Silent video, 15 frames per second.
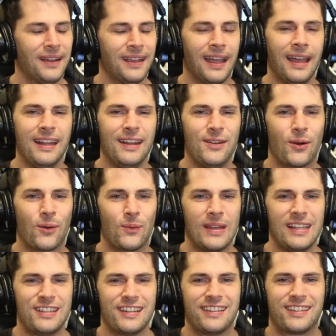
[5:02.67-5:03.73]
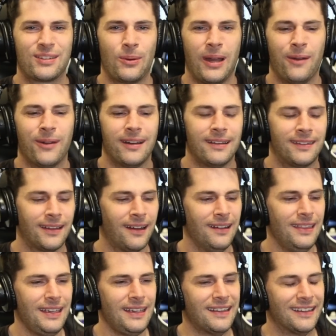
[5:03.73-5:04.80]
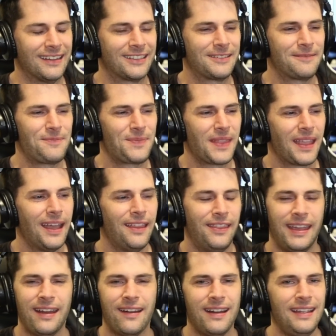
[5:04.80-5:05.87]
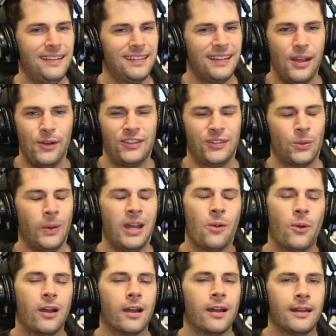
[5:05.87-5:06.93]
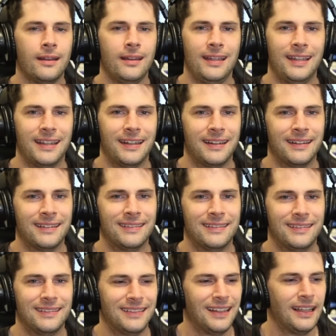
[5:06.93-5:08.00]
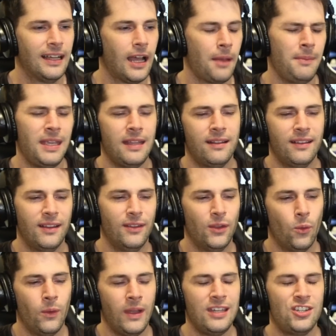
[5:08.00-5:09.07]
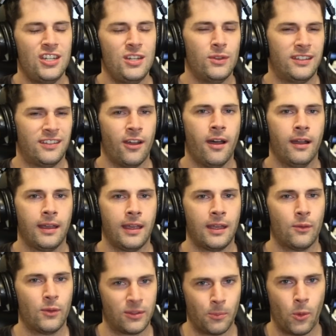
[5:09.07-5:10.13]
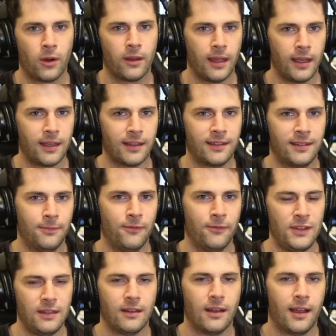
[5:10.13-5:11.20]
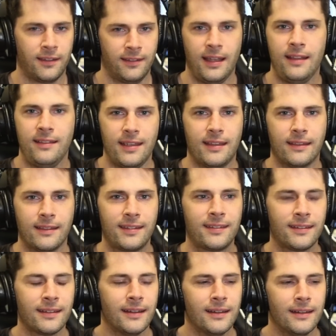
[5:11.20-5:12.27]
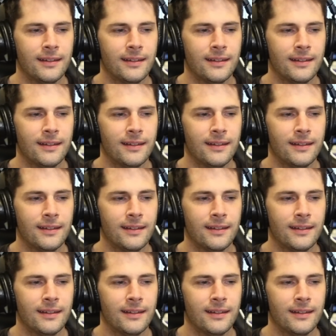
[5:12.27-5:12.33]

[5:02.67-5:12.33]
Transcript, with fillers: what kind of Norwegian swear words are these? There is no swear word in. I mean, the way she was talking, it was more like a, a sentence.